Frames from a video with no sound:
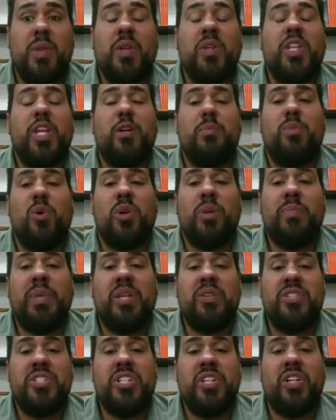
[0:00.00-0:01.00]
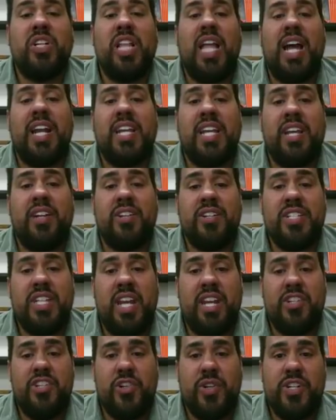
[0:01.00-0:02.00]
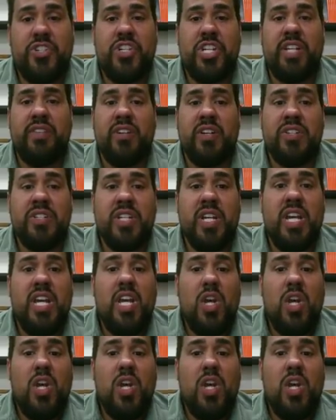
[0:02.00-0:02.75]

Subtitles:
leaderboard appeals to your gladiators and your achievers.